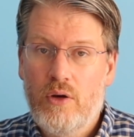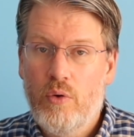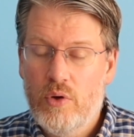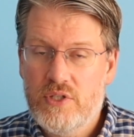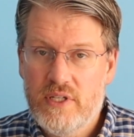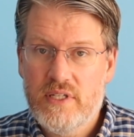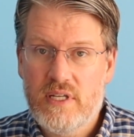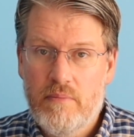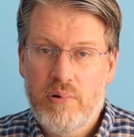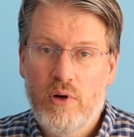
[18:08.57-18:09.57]
courses
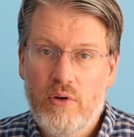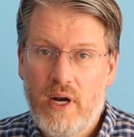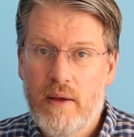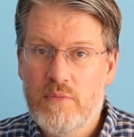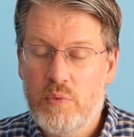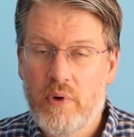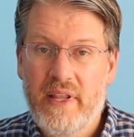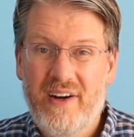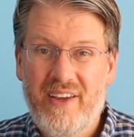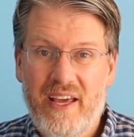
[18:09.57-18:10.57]
and programs where
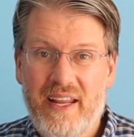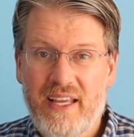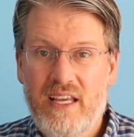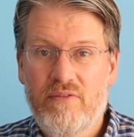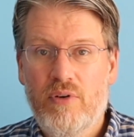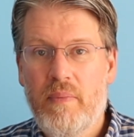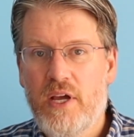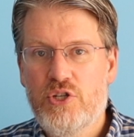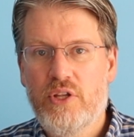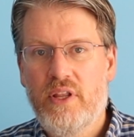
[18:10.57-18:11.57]
they're getting
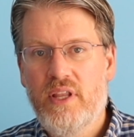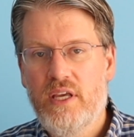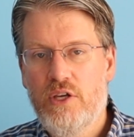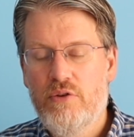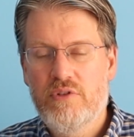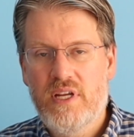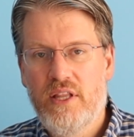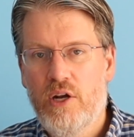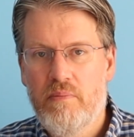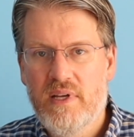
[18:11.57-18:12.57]
information that they use
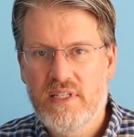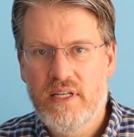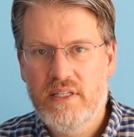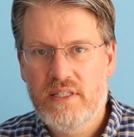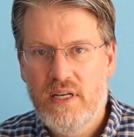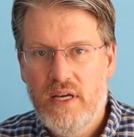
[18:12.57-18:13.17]
in their business